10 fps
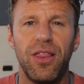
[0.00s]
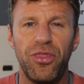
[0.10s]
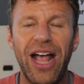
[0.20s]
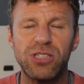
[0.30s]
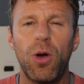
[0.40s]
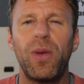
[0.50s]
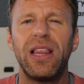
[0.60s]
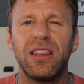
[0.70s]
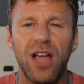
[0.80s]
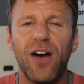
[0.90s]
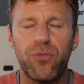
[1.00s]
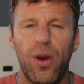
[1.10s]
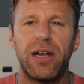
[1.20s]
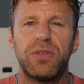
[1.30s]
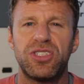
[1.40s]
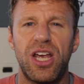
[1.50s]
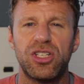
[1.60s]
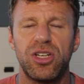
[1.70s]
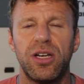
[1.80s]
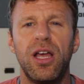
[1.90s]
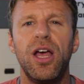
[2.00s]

That's why we love randomization.